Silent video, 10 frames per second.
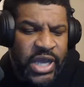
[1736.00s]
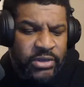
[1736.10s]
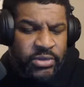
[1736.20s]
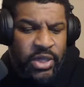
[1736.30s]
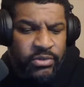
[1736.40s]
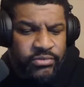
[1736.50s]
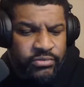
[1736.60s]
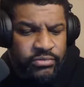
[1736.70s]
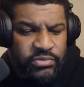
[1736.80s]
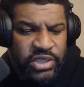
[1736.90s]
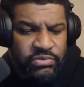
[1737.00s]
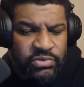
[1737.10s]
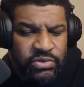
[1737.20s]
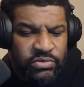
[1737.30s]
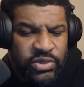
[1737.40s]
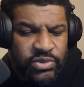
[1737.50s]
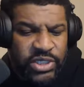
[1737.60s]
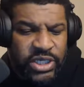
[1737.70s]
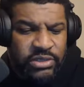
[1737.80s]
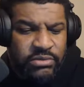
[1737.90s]
I don't know. We'll
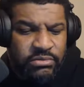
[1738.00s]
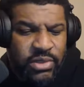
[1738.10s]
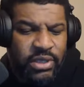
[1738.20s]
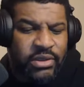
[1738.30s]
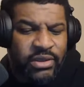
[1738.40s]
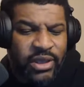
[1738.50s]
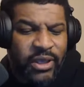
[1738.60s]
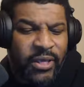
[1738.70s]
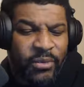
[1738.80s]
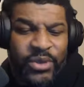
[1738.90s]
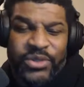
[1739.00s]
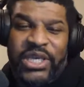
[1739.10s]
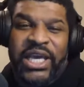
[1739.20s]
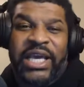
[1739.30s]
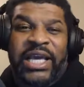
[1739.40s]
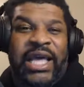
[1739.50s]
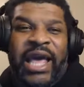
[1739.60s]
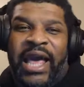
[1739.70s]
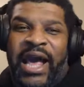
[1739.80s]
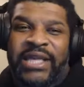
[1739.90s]
see. We'll see.
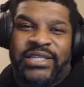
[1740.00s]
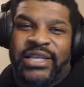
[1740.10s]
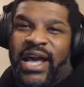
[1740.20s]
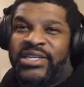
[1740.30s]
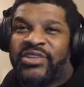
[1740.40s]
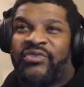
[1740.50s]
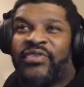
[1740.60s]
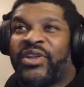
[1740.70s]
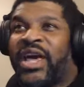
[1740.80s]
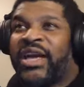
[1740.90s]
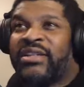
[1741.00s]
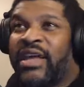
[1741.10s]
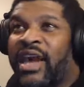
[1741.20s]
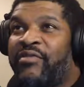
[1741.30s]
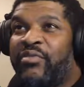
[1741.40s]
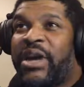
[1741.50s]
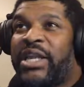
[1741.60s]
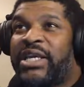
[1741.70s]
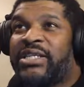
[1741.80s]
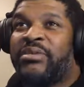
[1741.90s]
I just feel like
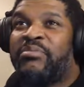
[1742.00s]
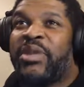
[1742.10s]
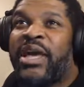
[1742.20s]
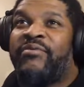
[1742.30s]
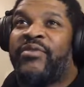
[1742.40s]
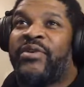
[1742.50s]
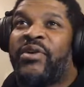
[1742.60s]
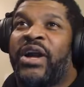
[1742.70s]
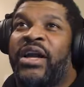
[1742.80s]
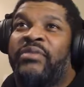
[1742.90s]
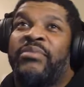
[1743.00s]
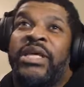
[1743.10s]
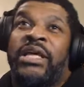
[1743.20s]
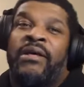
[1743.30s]
everybody gets the blame for crime